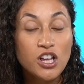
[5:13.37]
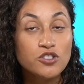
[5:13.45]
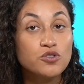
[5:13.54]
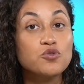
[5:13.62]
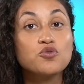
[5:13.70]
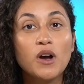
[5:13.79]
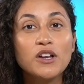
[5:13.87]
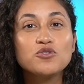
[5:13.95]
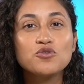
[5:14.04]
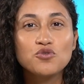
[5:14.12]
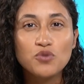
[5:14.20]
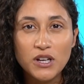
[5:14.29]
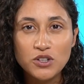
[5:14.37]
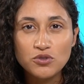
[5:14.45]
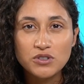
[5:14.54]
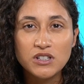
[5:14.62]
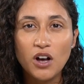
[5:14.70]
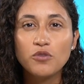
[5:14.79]
So, try to train
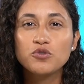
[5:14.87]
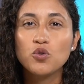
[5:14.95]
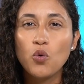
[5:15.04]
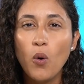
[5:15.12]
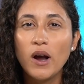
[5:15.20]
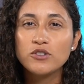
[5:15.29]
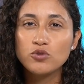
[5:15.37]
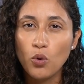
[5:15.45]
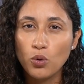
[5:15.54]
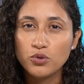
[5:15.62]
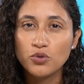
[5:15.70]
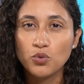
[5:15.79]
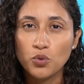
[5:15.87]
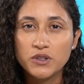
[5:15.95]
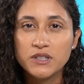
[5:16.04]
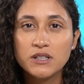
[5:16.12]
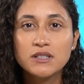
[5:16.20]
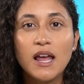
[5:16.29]
yourself to quiet all the
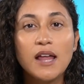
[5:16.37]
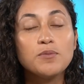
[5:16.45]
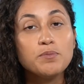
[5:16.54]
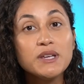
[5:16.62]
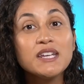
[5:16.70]
noises and